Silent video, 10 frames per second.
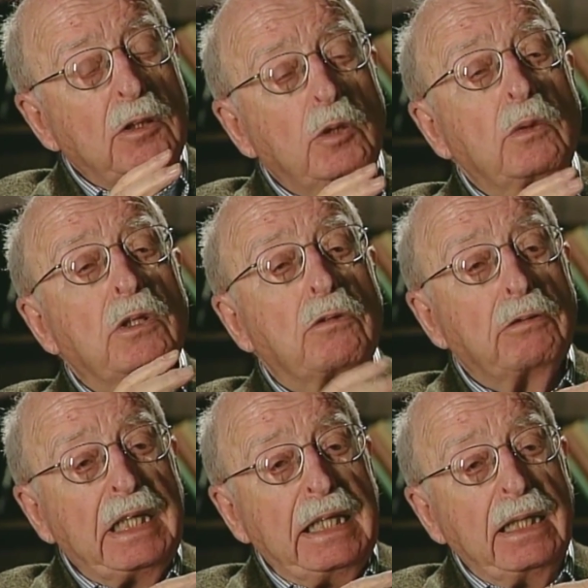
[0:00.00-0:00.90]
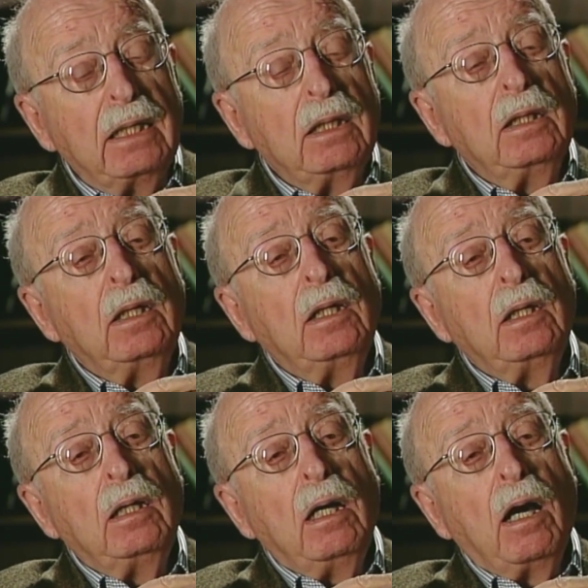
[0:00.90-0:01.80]
to agree
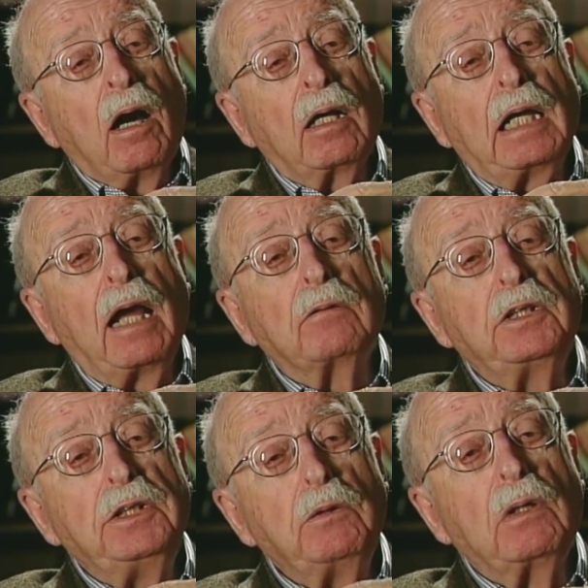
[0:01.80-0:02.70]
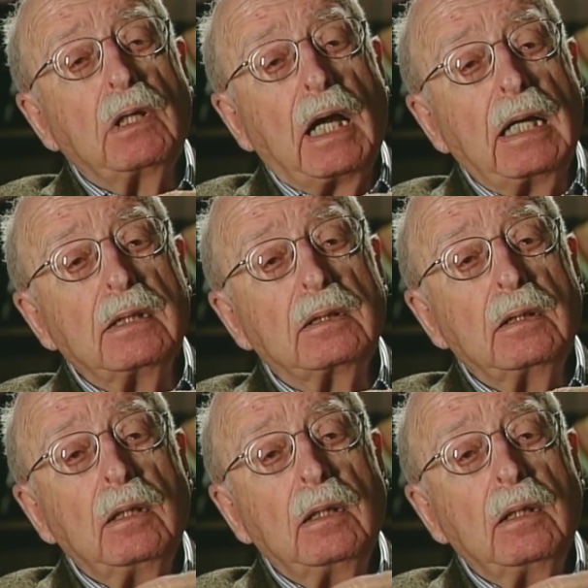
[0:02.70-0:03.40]
on how to utilize